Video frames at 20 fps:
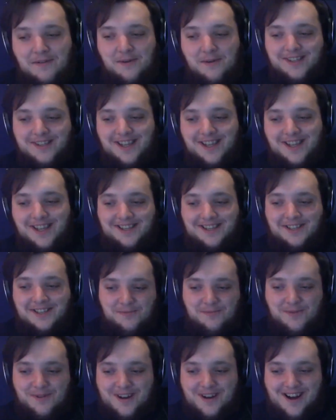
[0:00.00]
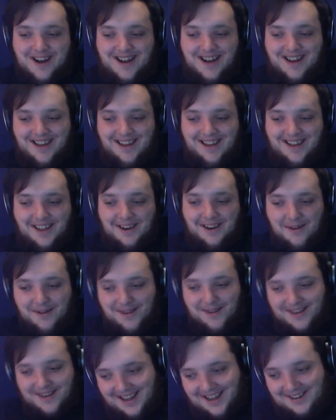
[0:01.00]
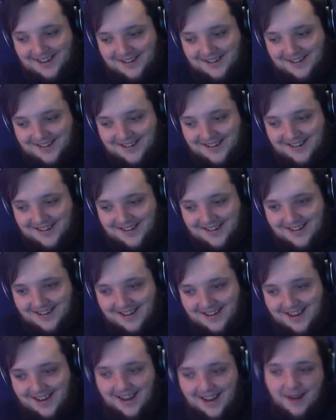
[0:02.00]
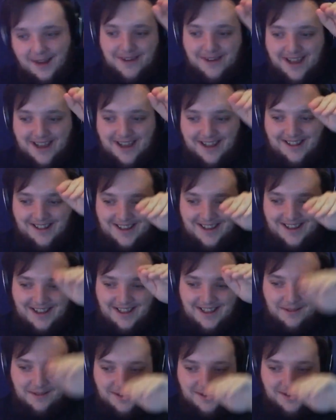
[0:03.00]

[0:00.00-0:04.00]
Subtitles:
it was like super high, and then it went down, and now I'm back like in the middle.